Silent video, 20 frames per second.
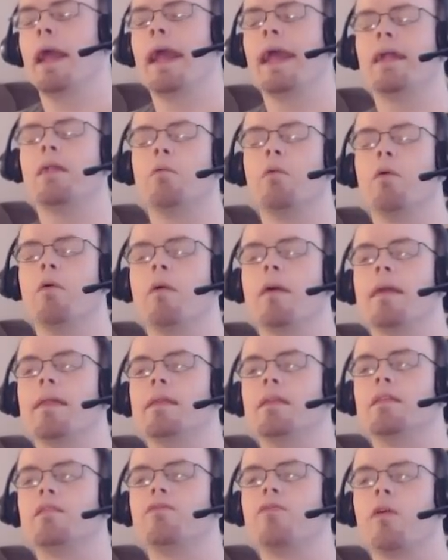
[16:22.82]
animal in
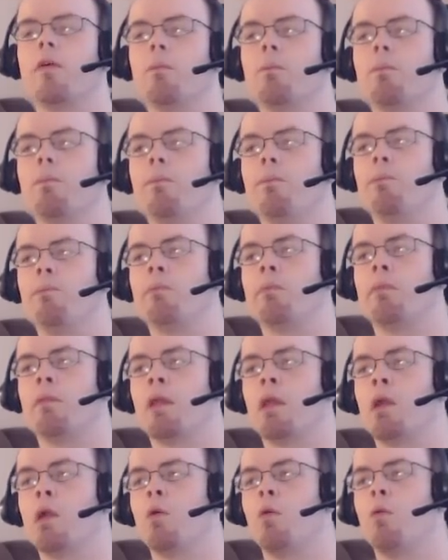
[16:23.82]
this film.
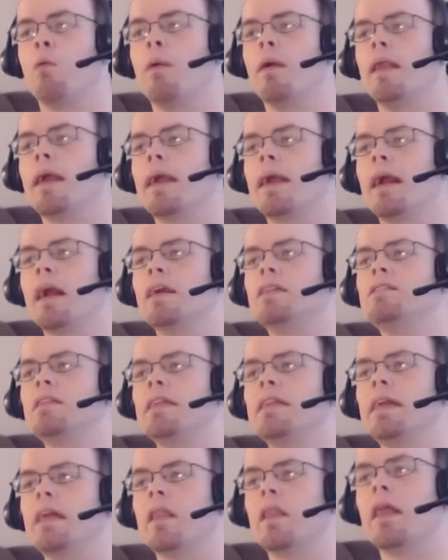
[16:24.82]
When it got to
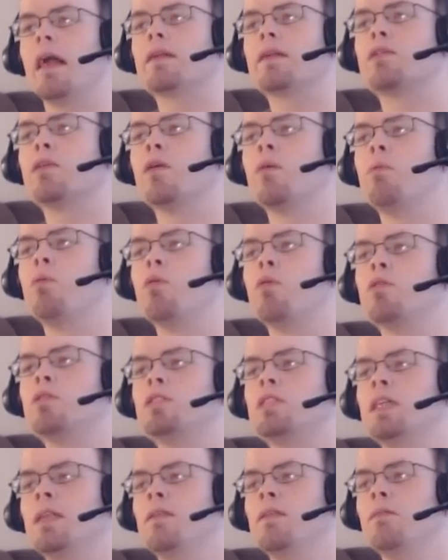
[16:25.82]
the Electro
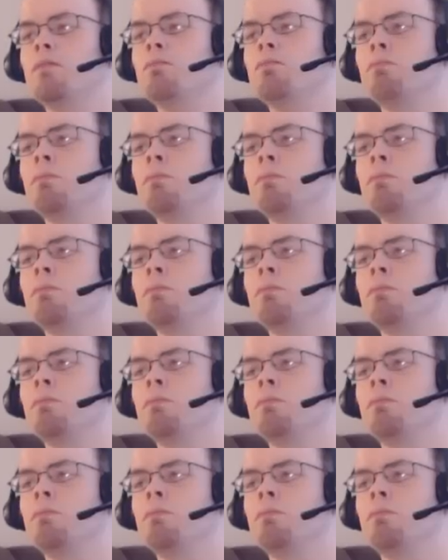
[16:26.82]
portion,